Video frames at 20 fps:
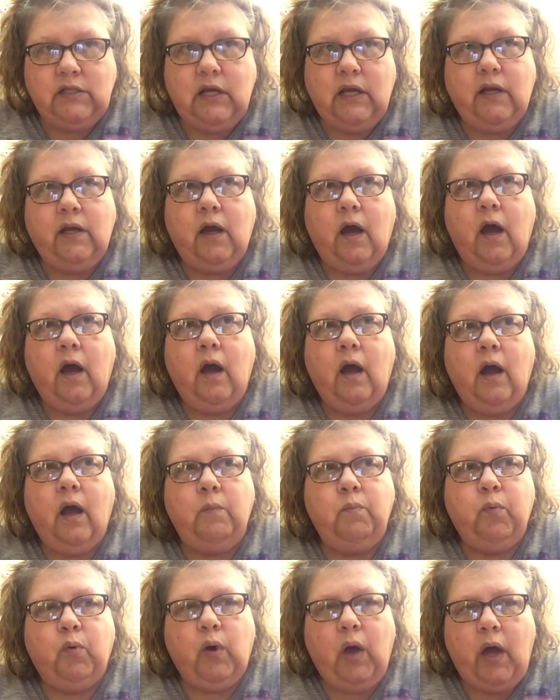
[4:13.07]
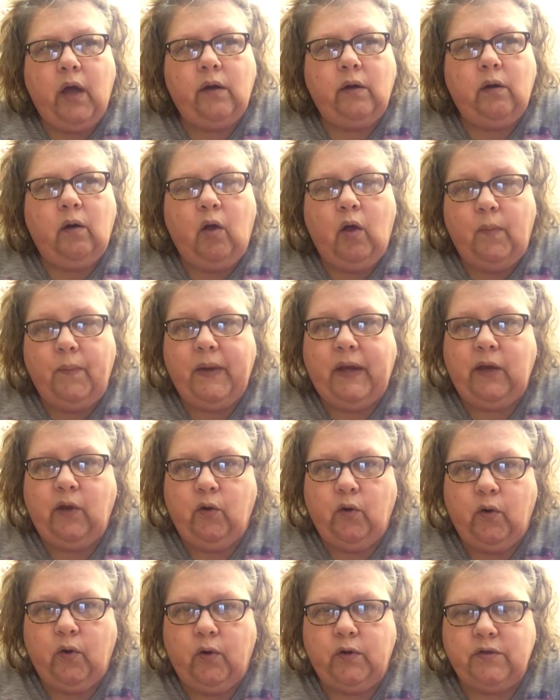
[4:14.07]
And I brought all my
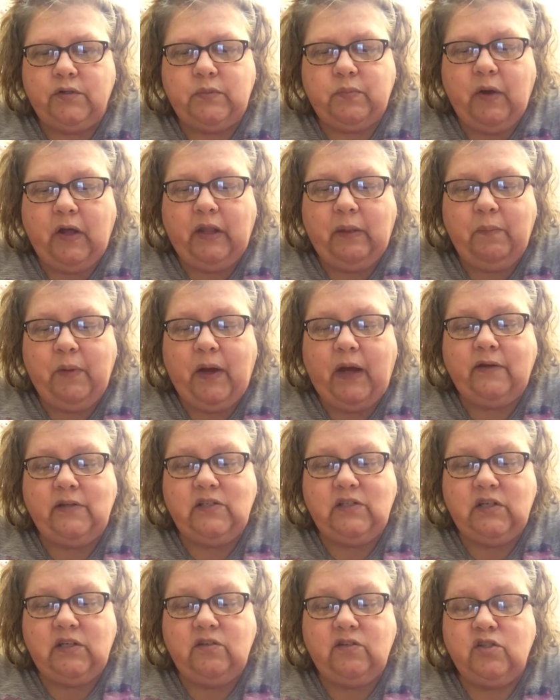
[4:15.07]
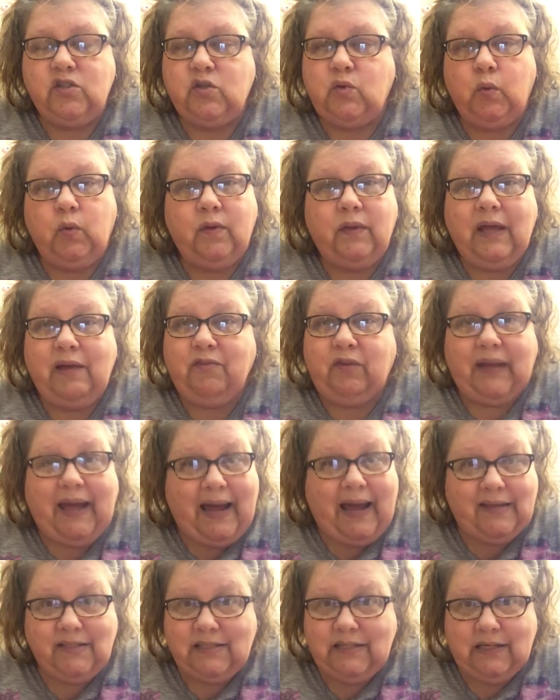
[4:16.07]
girls' Polly Pockets into school and they've
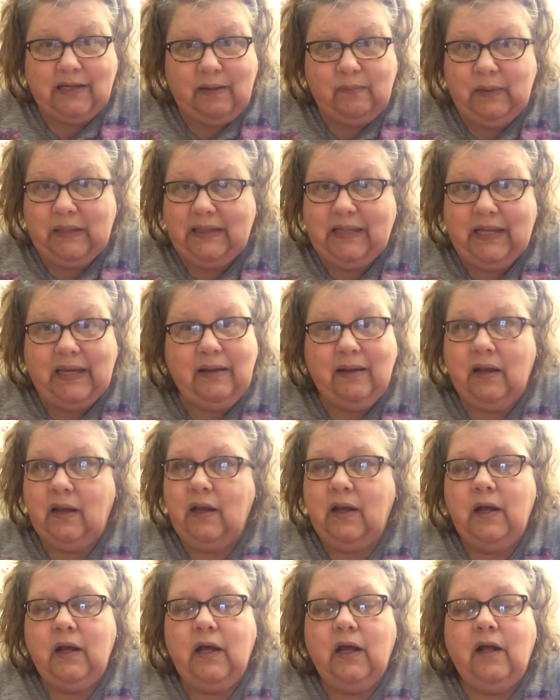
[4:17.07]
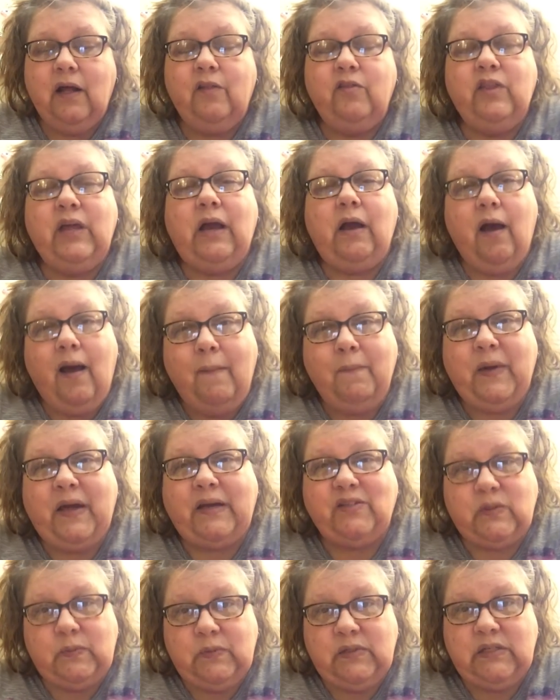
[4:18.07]
lasted. I mean, the
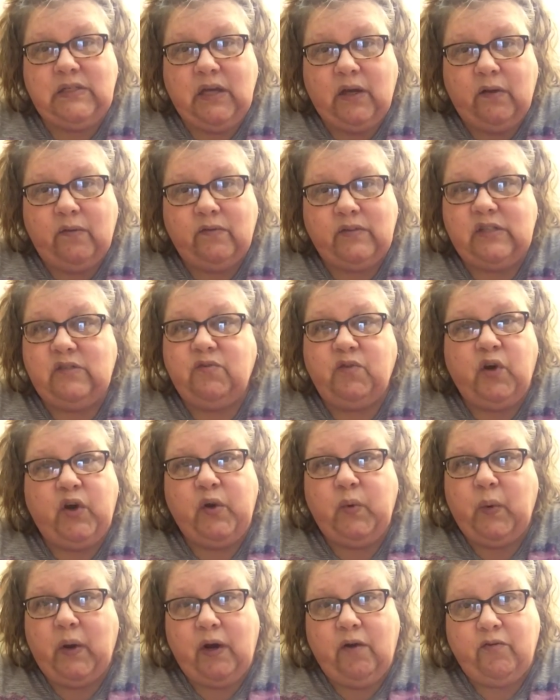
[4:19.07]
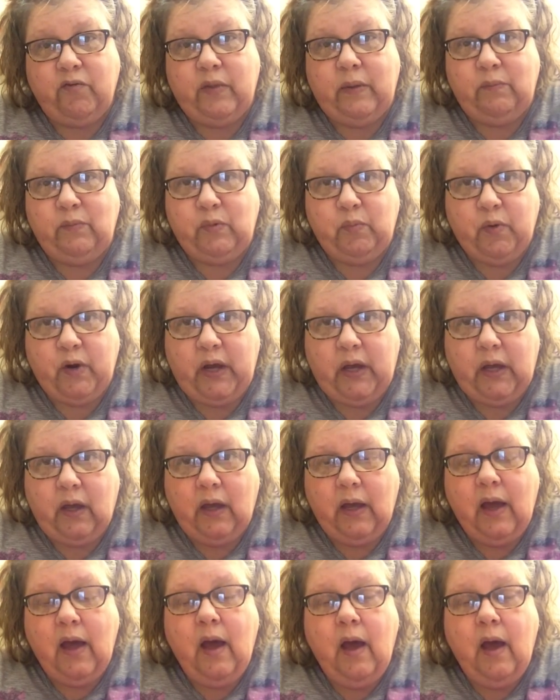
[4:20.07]
compacts themselves, it's very rare for them to break.